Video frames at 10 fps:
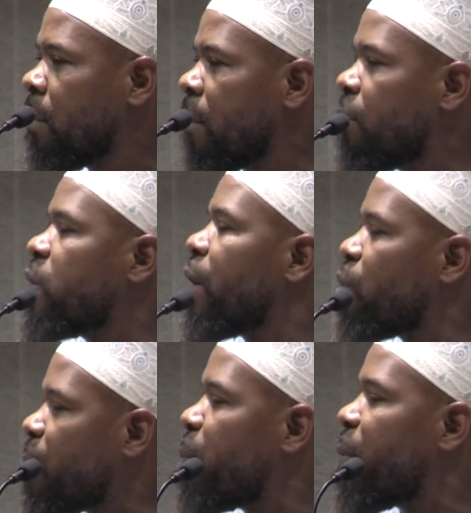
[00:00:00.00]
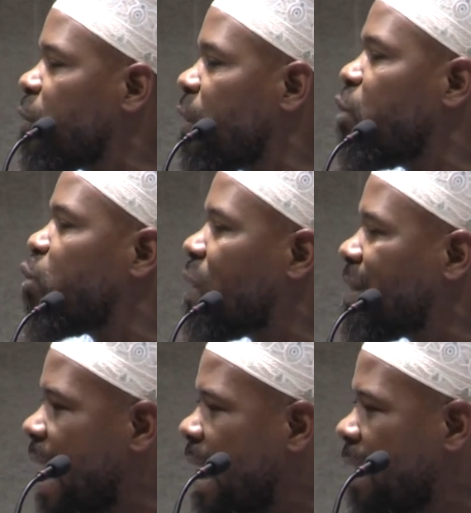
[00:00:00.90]
If you see a crippled person, you should
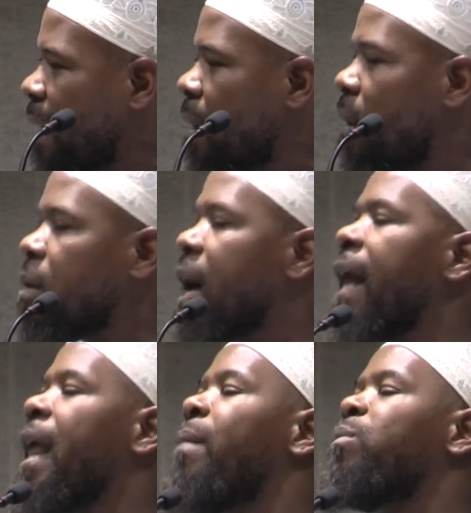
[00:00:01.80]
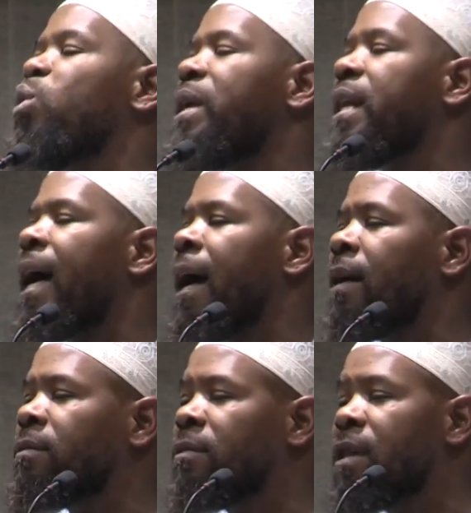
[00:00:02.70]
say, Alhamdulillah,
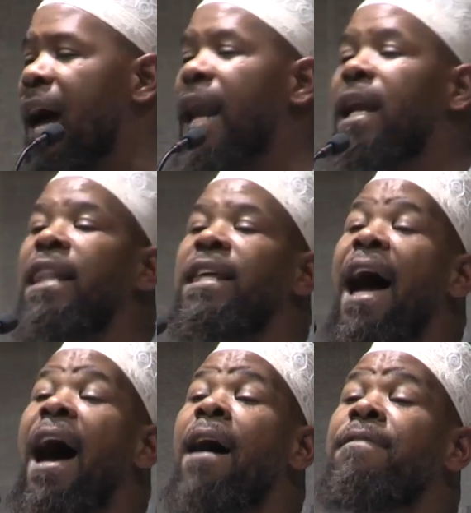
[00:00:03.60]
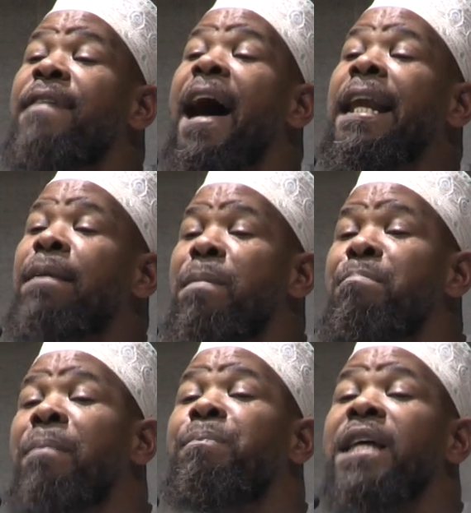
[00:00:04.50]
alladhi afani
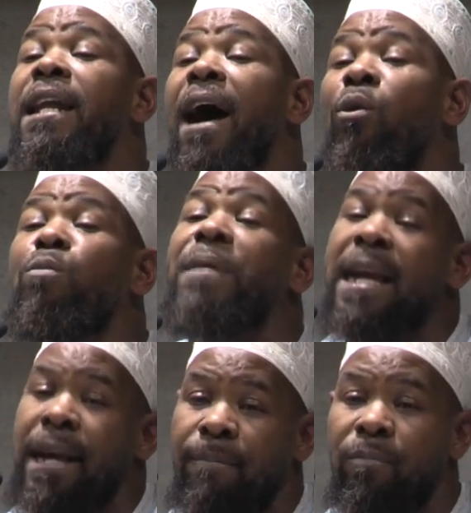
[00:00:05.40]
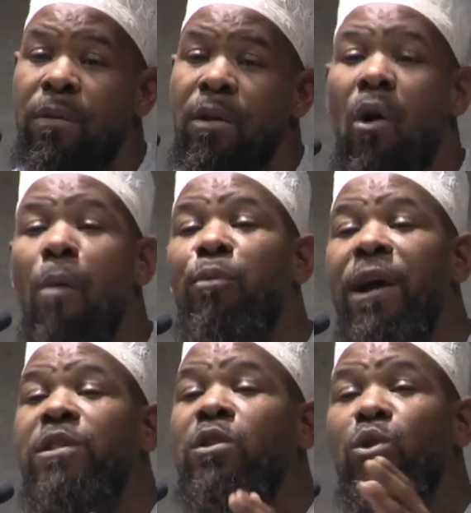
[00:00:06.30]
mimma ibtalahu bihi. All
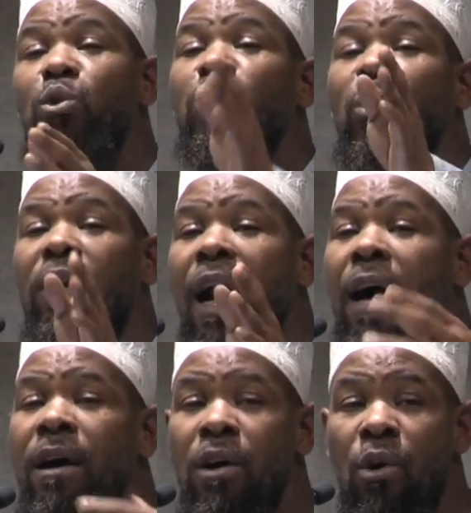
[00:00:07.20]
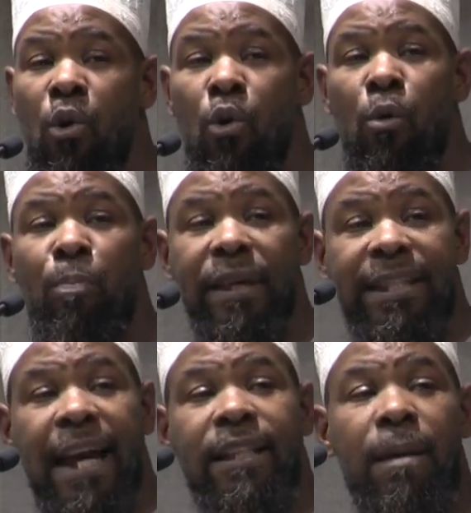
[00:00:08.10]
praises are due to Allah who
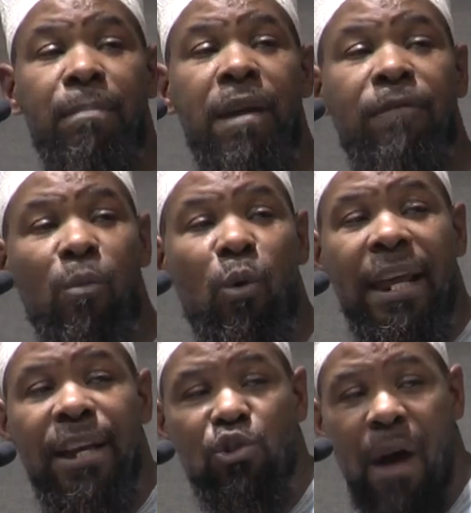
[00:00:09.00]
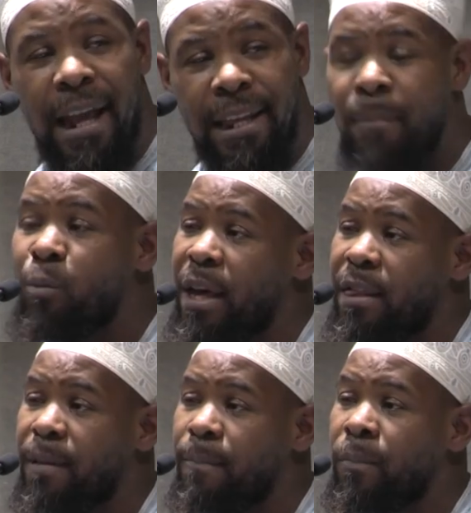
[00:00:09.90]
protected me from what he tried him
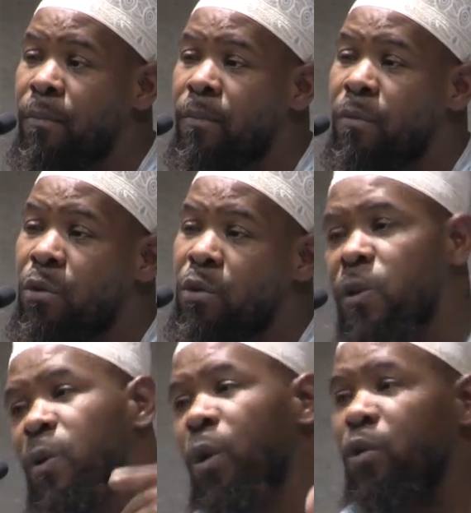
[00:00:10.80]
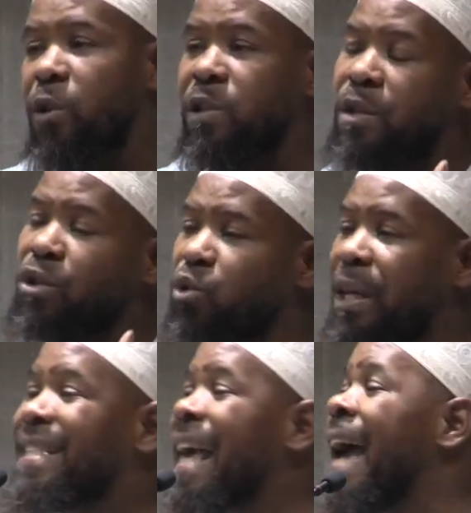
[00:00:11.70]
with. You see someone crossing the
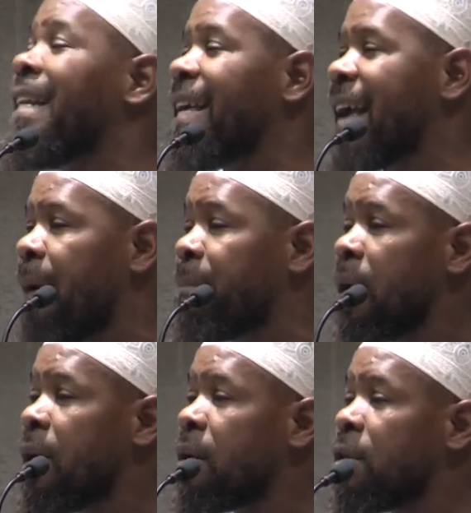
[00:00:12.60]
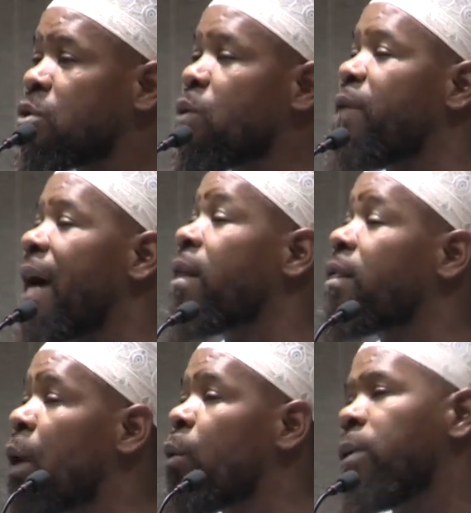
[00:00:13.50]
street, he's handicapped. Sufyan
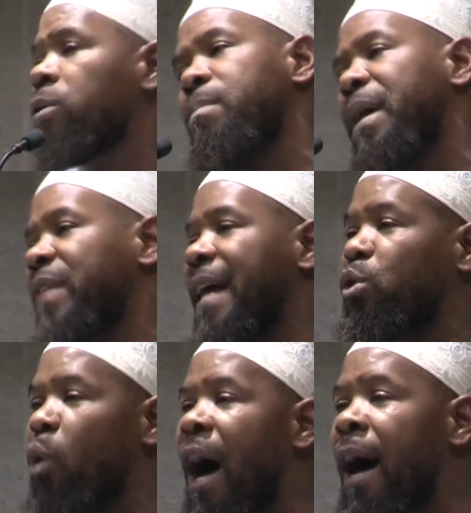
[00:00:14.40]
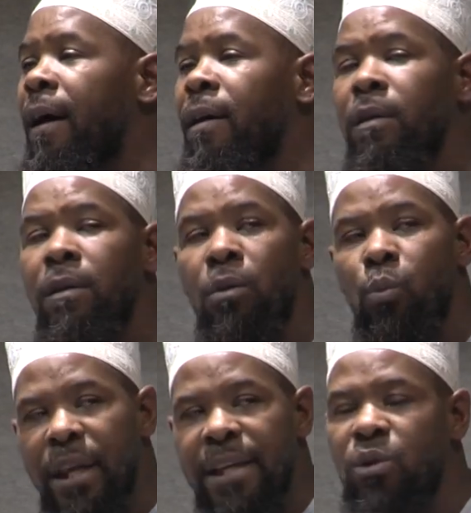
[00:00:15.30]
al-Thawri make that dua
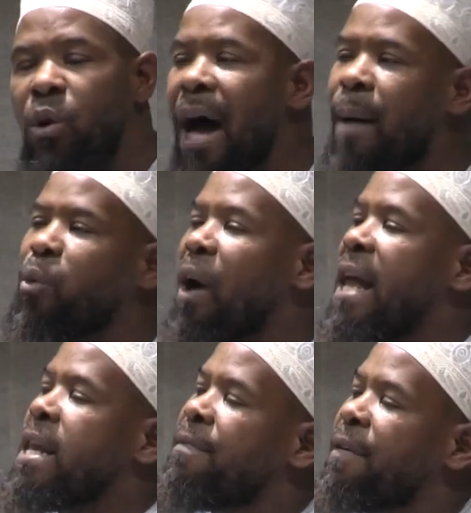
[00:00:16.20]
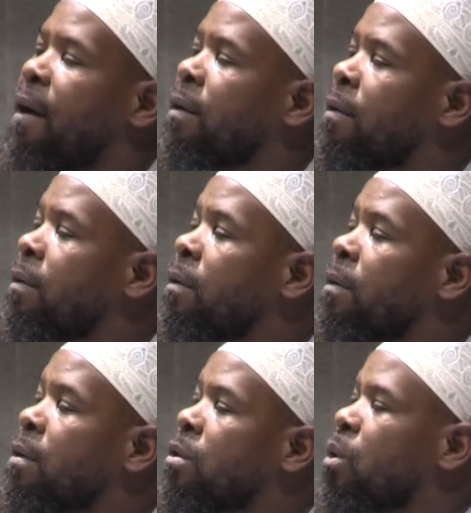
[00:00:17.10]
when he saw Abu Hanifa.
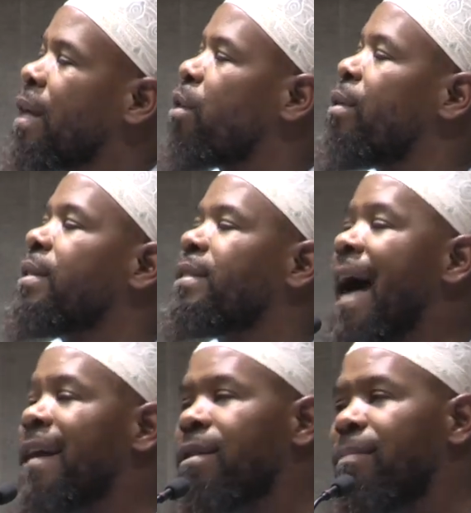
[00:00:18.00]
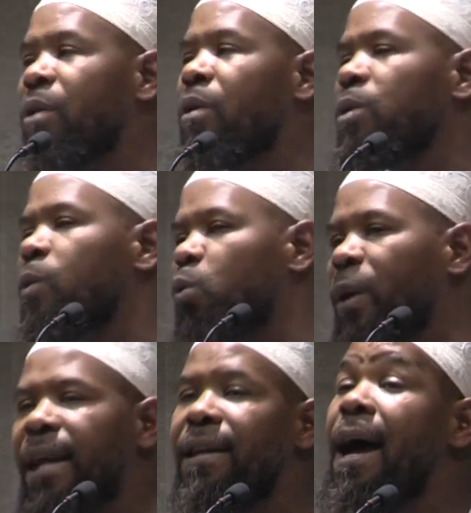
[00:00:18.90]
So they criticized him because he was
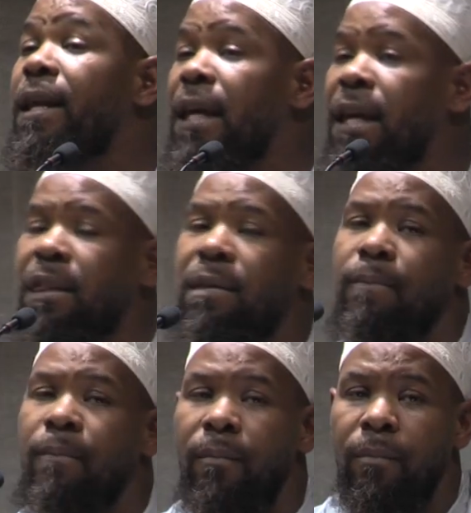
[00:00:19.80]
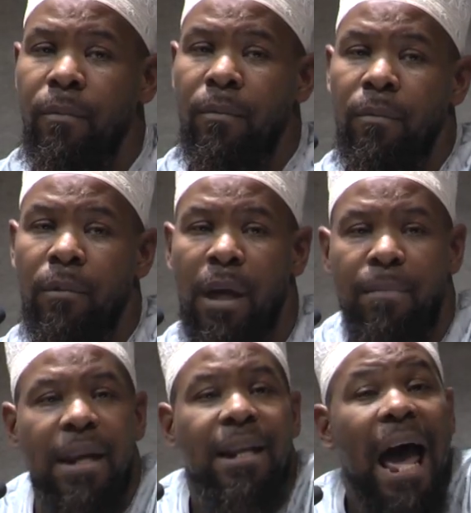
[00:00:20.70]
weak in hadith. He
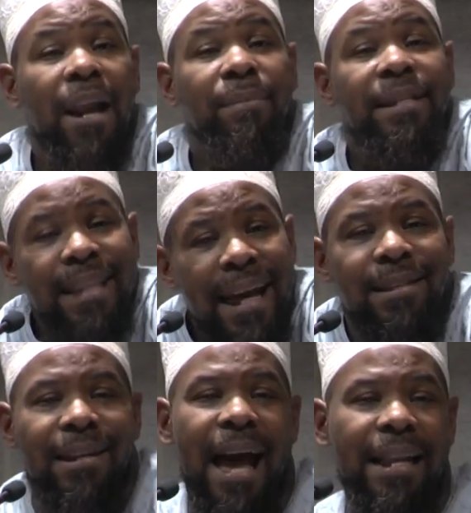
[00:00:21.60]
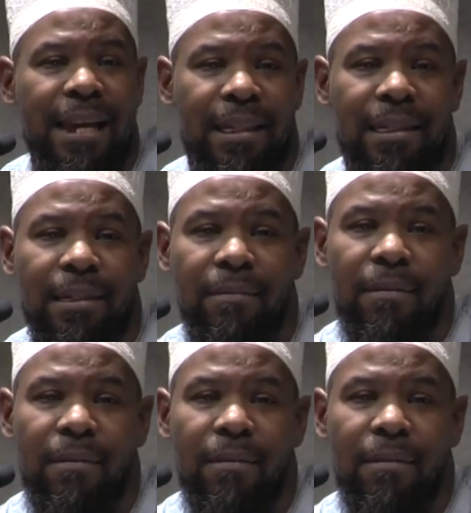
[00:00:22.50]
made a lot of mistakes in hadith.